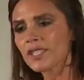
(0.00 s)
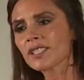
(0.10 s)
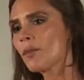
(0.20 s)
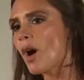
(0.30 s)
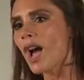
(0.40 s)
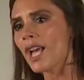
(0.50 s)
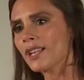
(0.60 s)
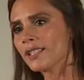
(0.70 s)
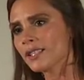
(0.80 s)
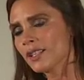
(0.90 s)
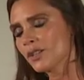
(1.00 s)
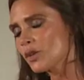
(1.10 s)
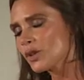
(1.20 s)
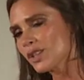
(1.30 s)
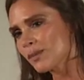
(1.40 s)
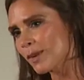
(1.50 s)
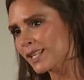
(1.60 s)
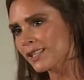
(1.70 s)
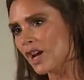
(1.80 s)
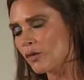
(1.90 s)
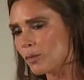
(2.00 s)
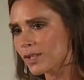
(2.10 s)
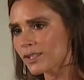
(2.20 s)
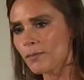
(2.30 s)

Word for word: inspired not just myself, but